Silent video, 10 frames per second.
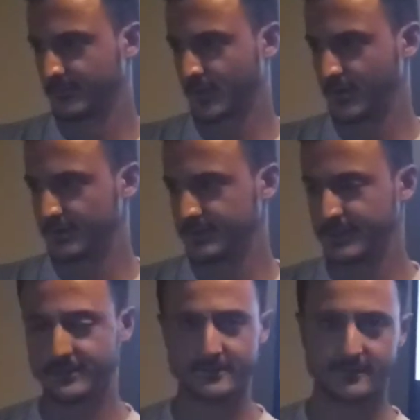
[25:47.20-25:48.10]

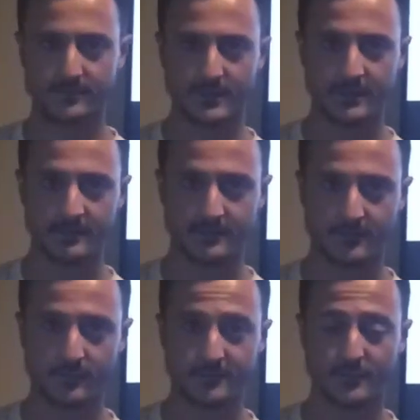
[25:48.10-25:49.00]
contact me
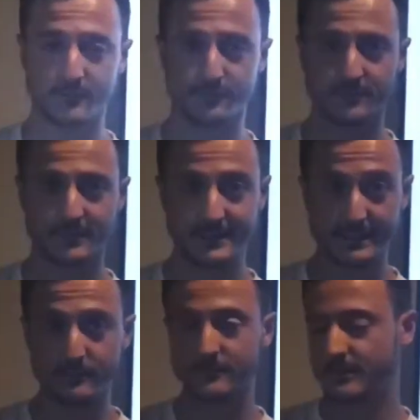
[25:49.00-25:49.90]
or someone from the
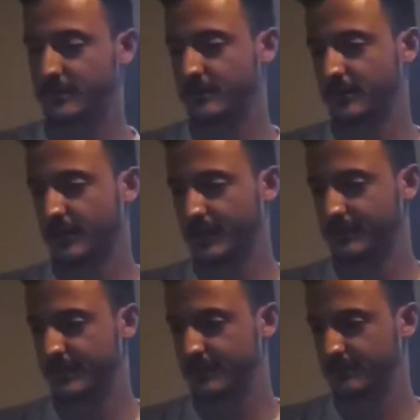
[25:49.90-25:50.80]
team, and
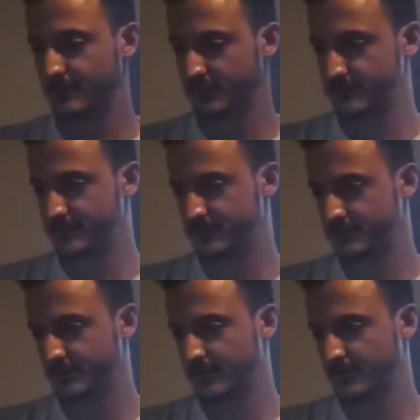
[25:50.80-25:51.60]
you get in touch,